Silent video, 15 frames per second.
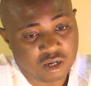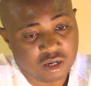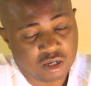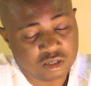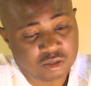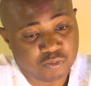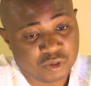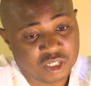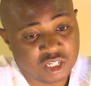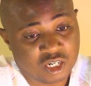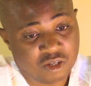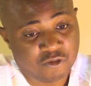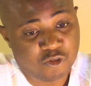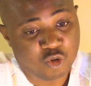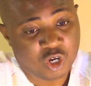
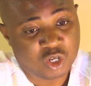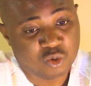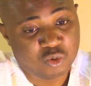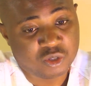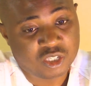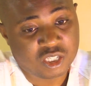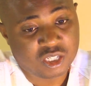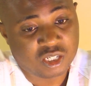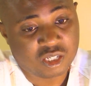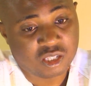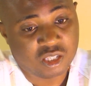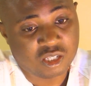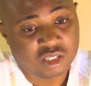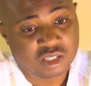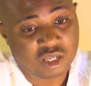especially if you are using
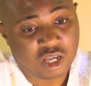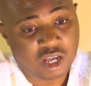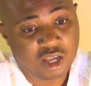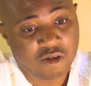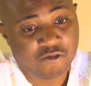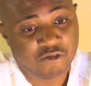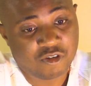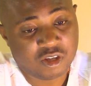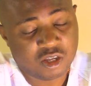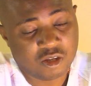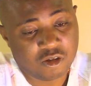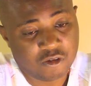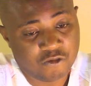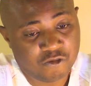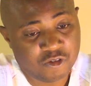these
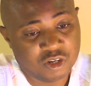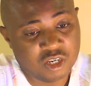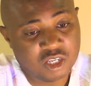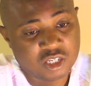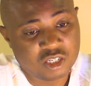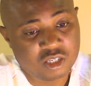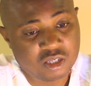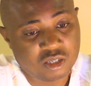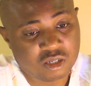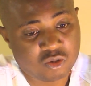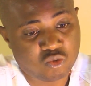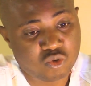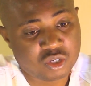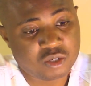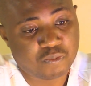heavy feeding
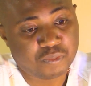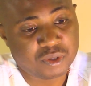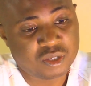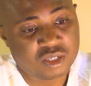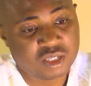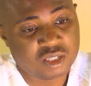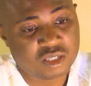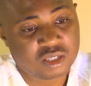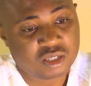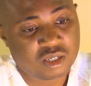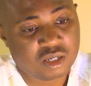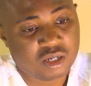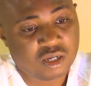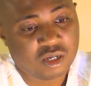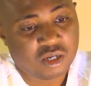tree species,
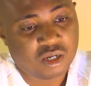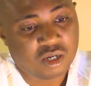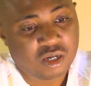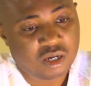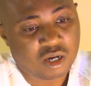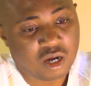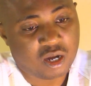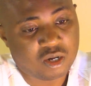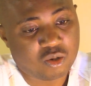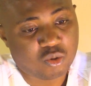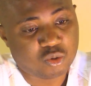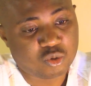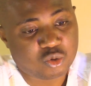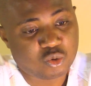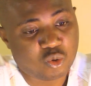and
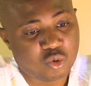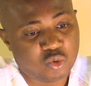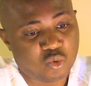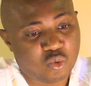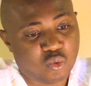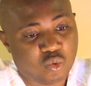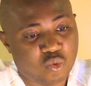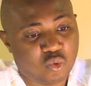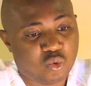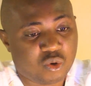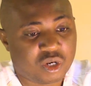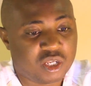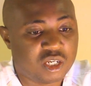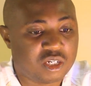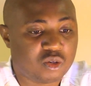also you could
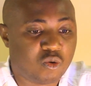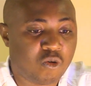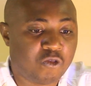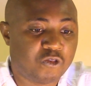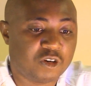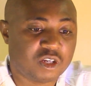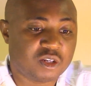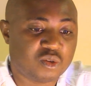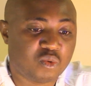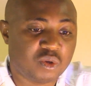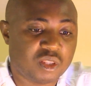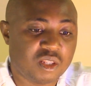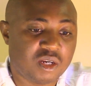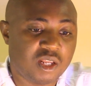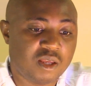create conflict
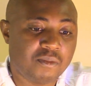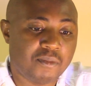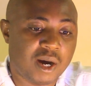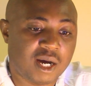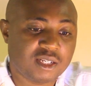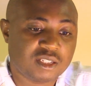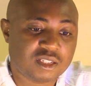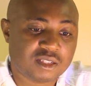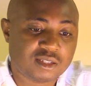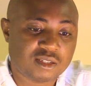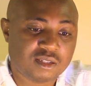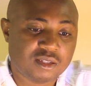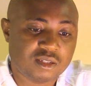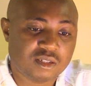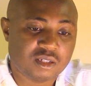with neighbors
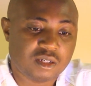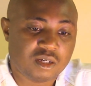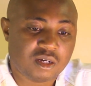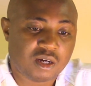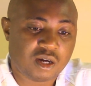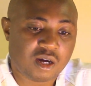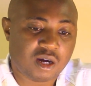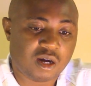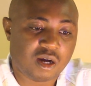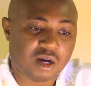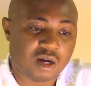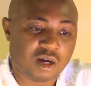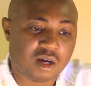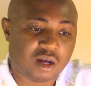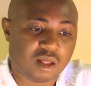
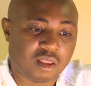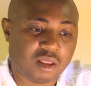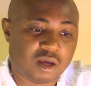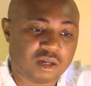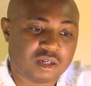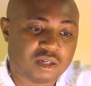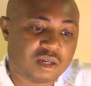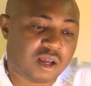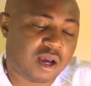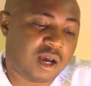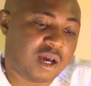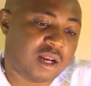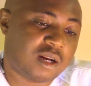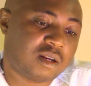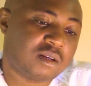that
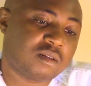are